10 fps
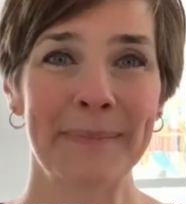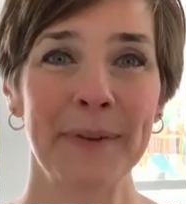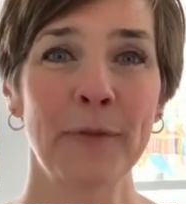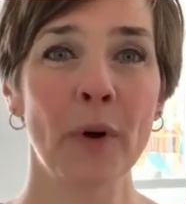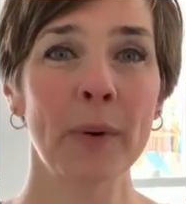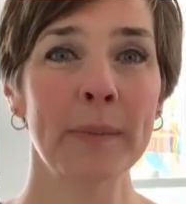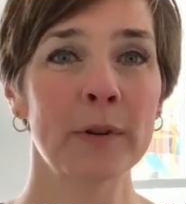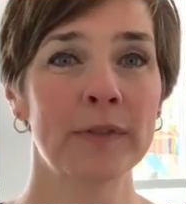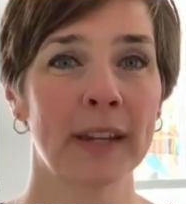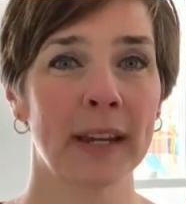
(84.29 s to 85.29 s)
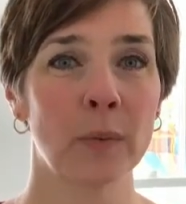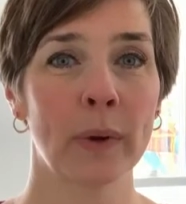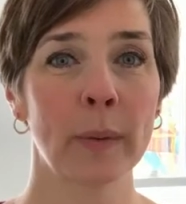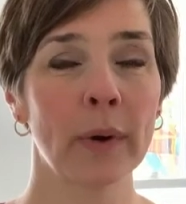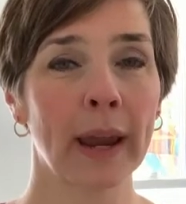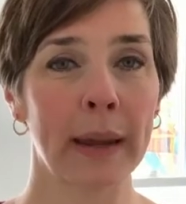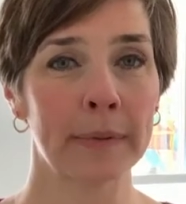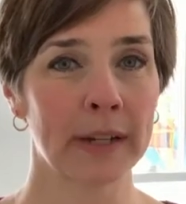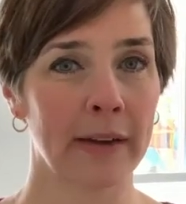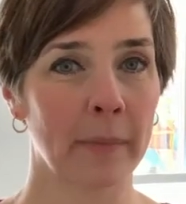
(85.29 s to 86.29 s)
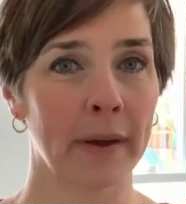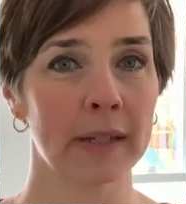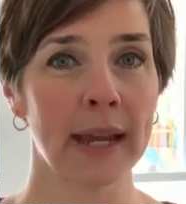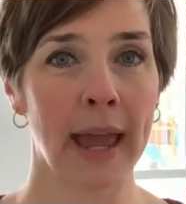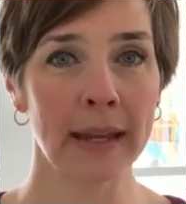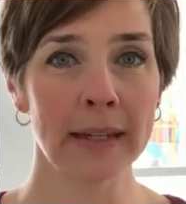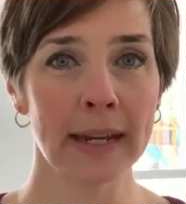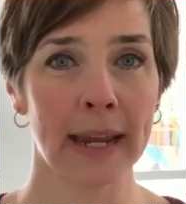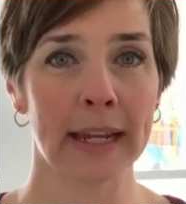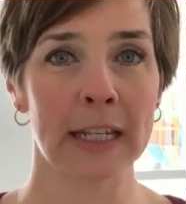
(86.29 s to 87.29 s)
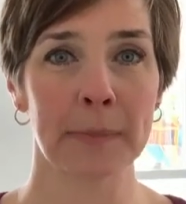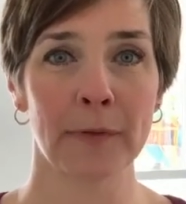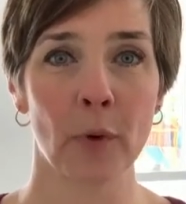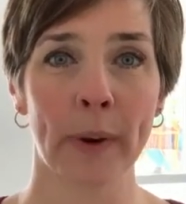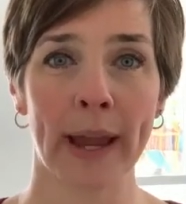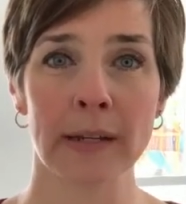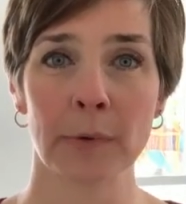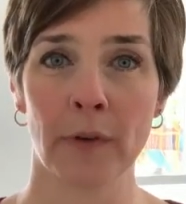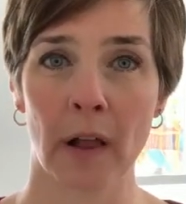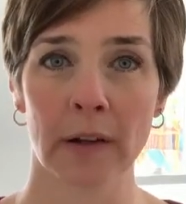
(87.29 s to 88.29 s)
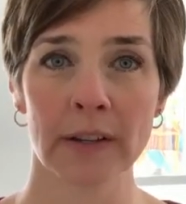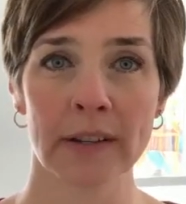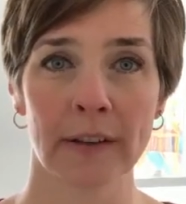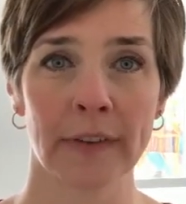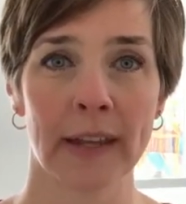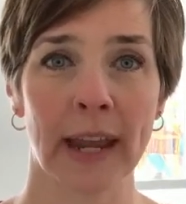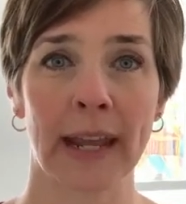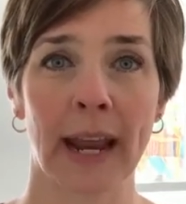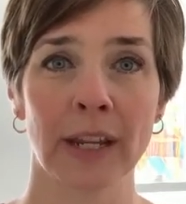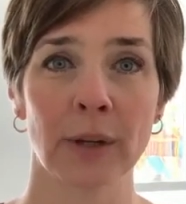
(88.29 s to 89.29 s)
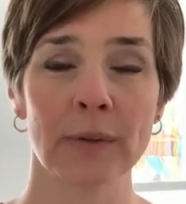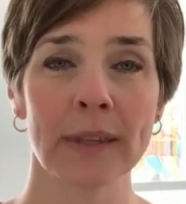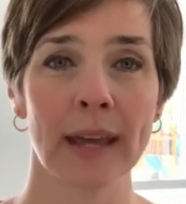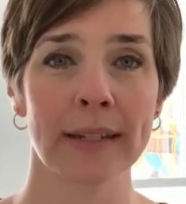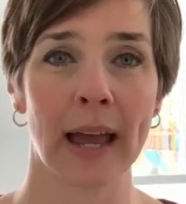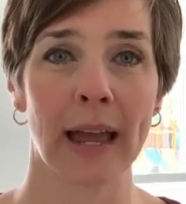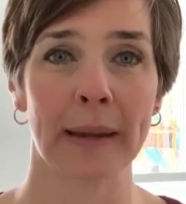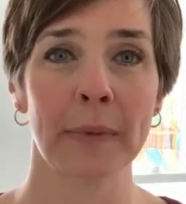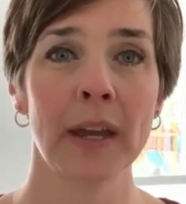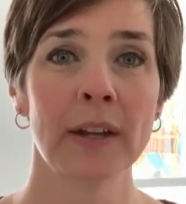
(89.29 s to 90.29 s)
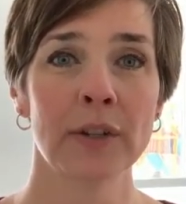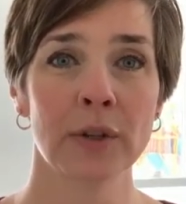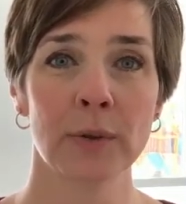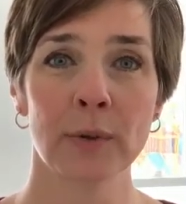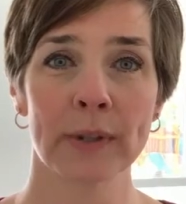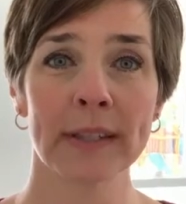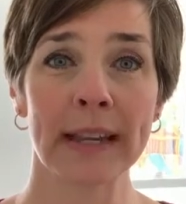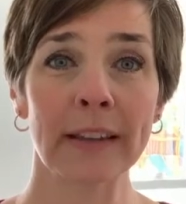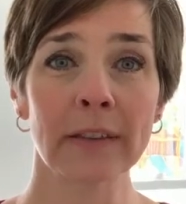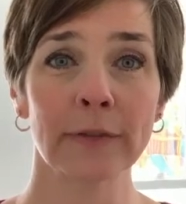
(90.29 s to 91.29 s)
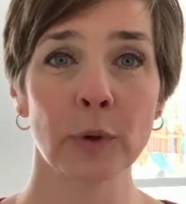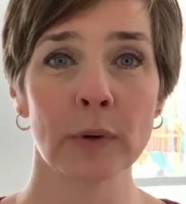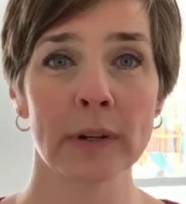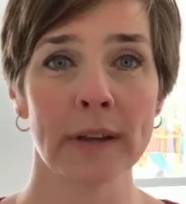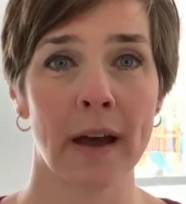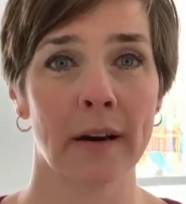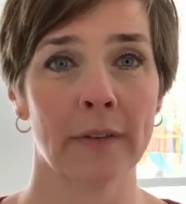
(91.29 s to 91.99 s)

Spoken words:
Before we moved in, we were able to have about 10 days before we had to move all our stuff in, and I used that time to sand the floors on our